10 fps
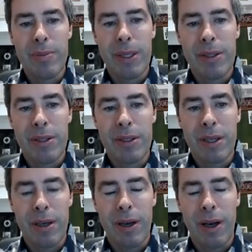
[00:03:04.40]
these pictures,
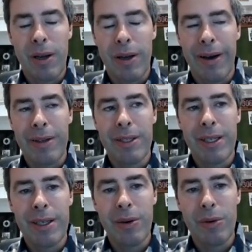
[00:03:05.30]

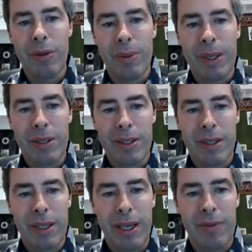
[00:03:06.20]
ideally all of the pictures
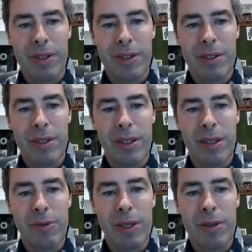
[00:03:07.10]
I think have this,
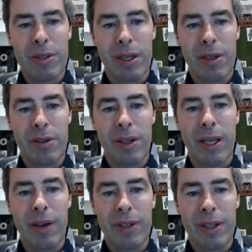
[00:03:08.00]
the uh, radius started on the
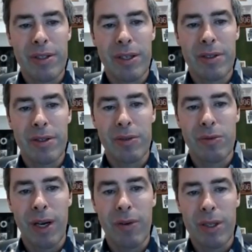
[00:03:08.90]
left-hand side, so it's a
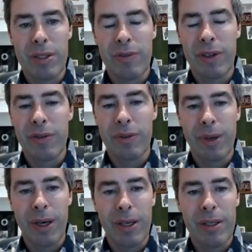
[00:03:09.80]
right wrist viewed from
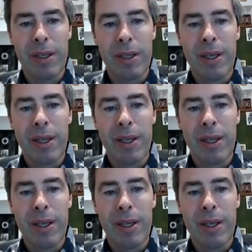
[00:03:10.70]
behind.